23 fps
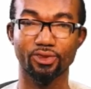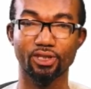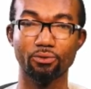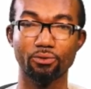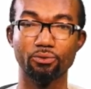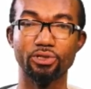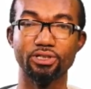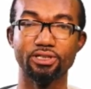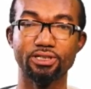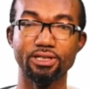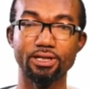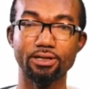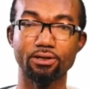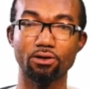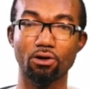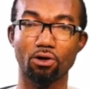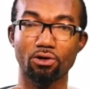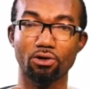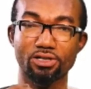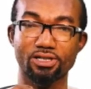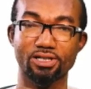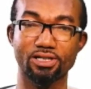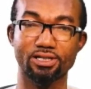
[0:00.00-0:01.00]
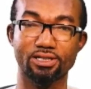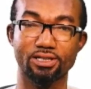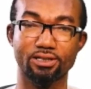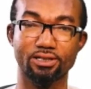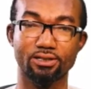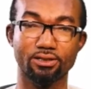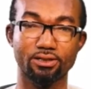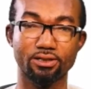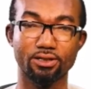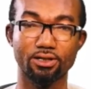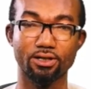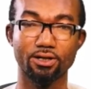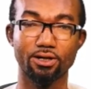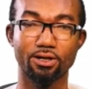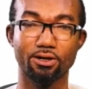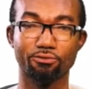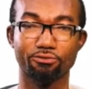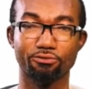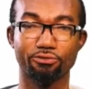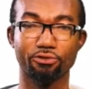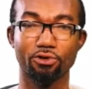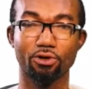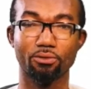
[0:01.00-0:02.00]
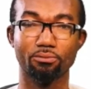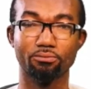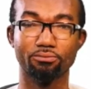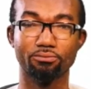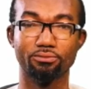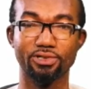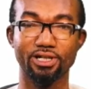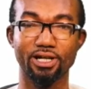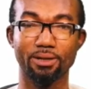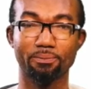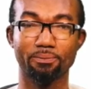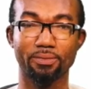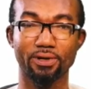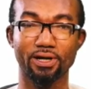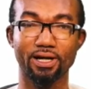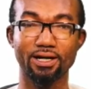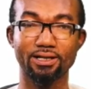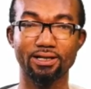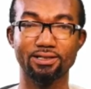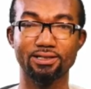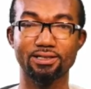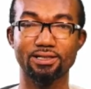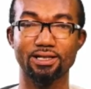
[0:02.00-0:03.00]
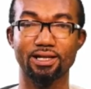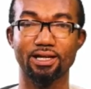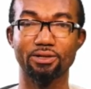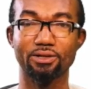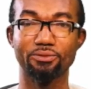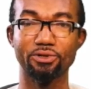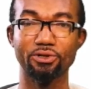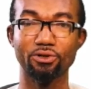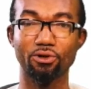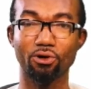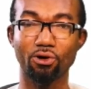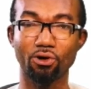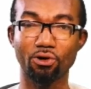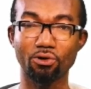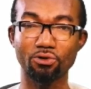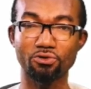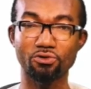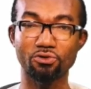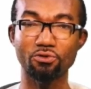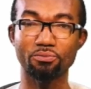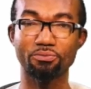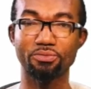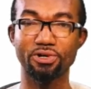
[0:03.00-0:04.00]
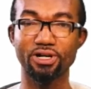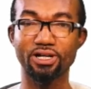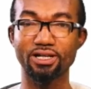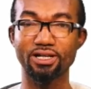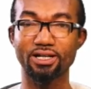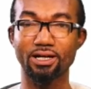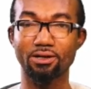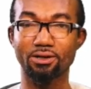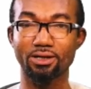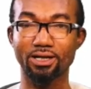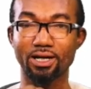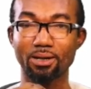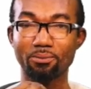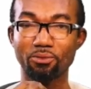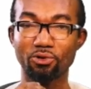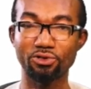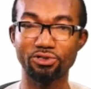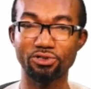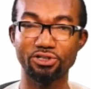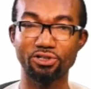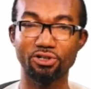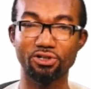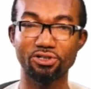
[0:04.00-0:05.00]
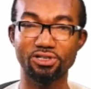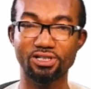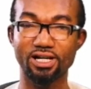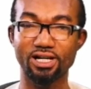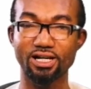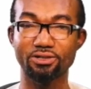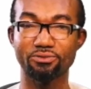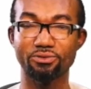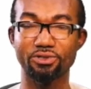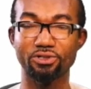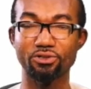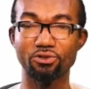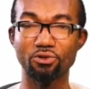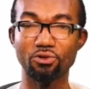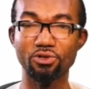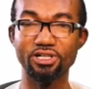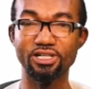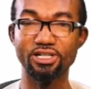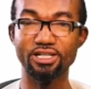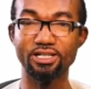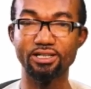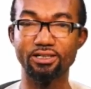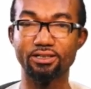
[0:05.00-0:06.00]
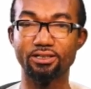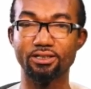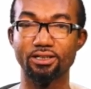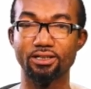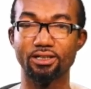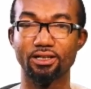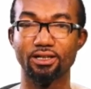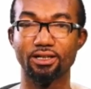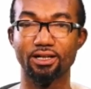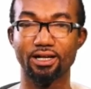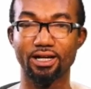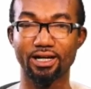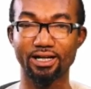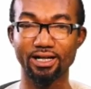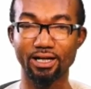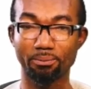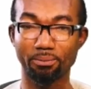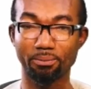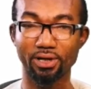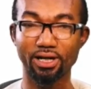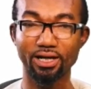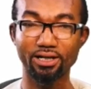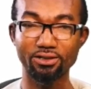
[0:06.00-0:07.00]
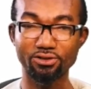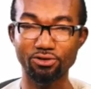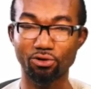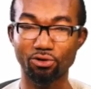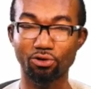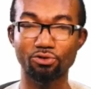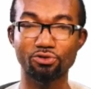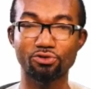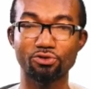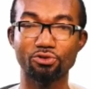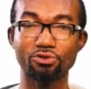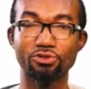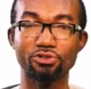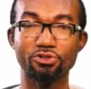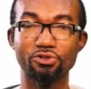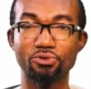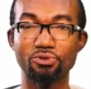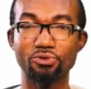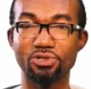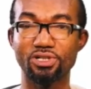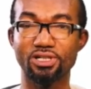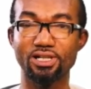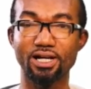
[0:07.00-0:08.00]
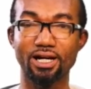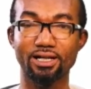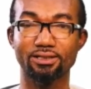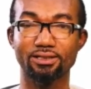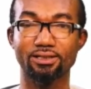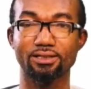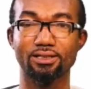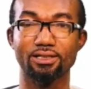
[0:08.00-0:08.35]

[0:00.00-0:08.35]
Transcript: We take oxygen from the plants and we also bring out carbon dioxide we don't need. And the plants also use that